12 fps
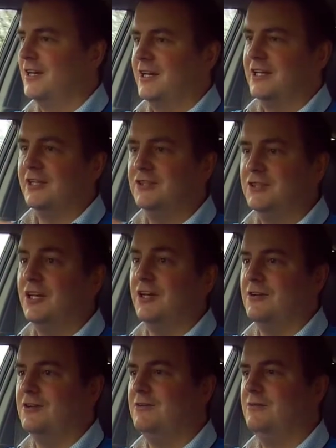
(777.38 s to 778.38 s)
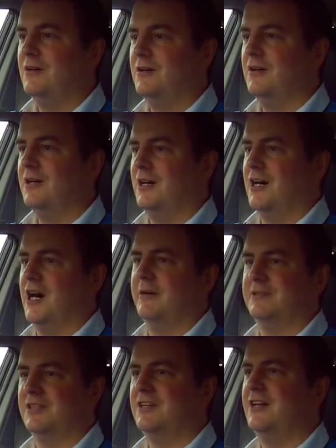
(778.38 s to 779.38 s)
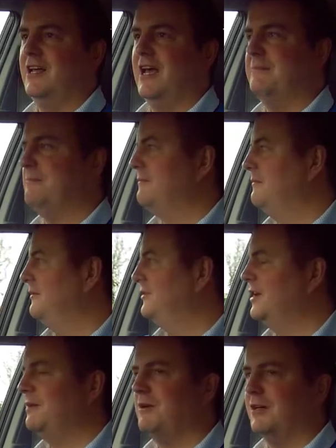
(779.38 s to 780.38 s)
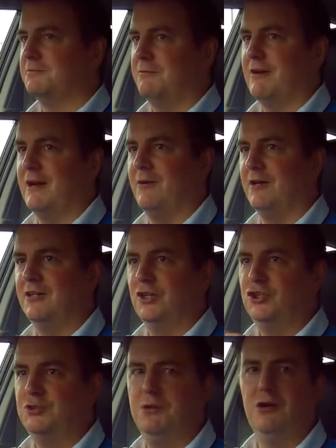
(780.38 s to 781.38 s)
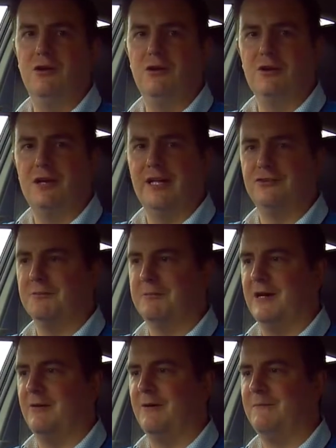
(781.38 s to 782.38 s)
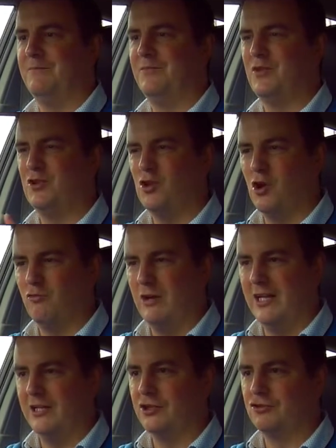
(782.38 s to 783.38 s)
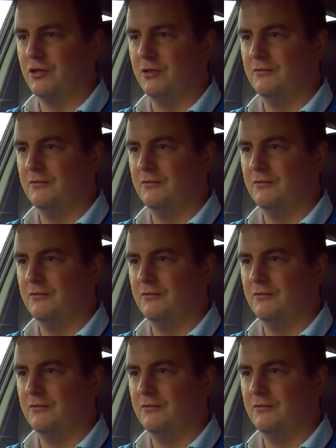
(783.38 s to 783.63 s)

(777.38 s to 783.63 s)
can do up to 30 miles per hour purely on electric power. Not really the truth.